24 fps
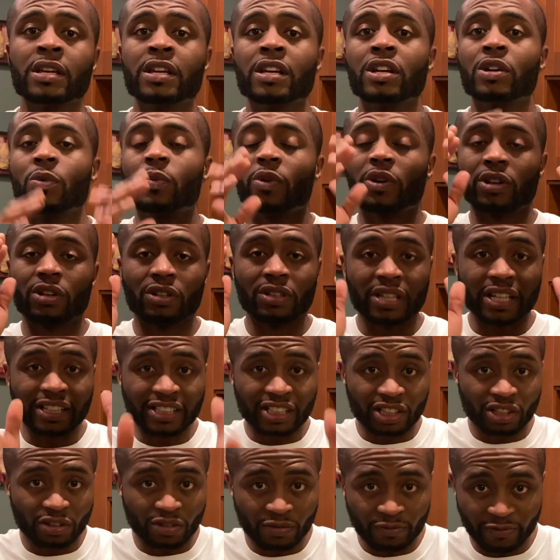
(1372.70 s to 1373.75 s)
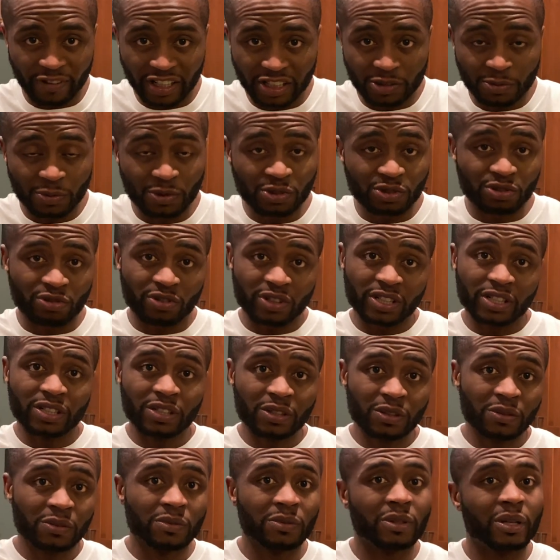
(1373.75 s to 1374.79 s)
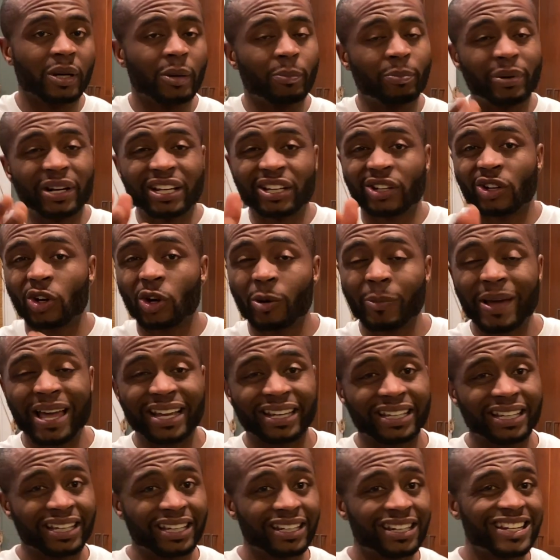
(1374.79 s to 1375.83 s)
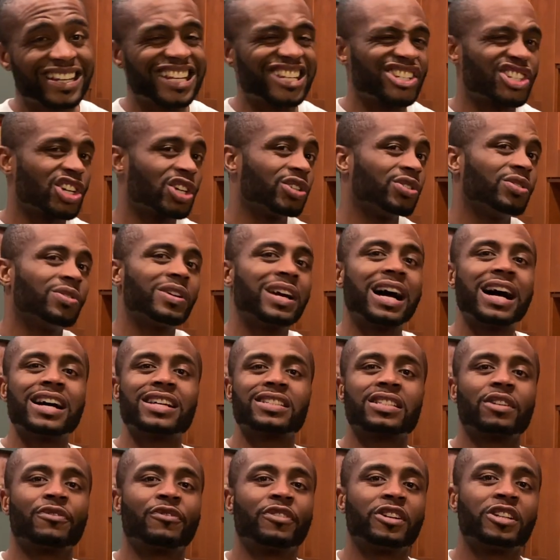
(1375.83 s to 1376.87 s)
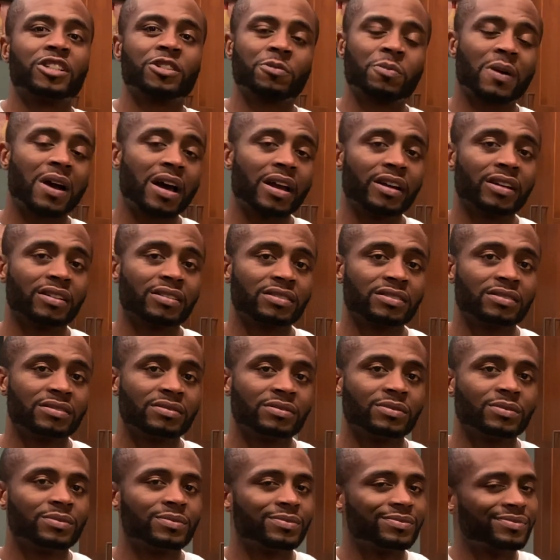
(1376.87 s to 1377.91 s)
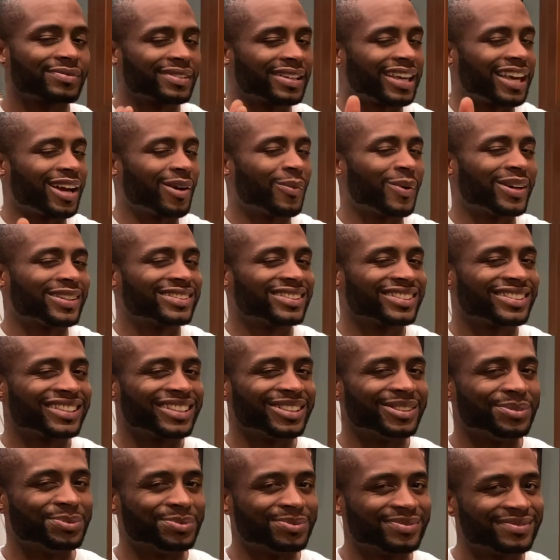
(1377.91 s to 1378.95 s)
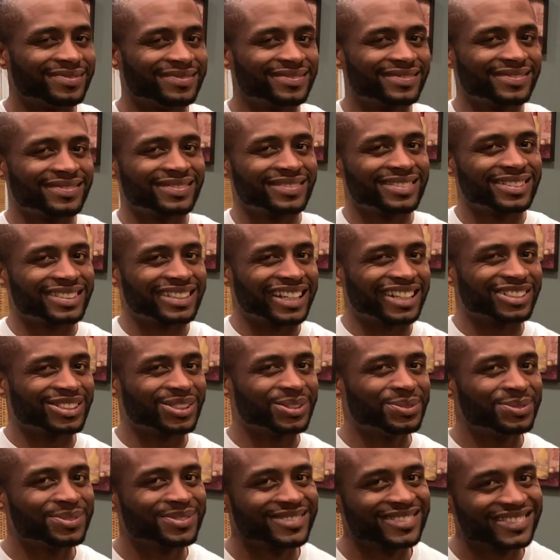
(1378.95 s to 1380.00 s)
We're gonna let the vegetables grill, bring it all back in, and show you guys the finished product. Can't wait to see you. Stay tuned.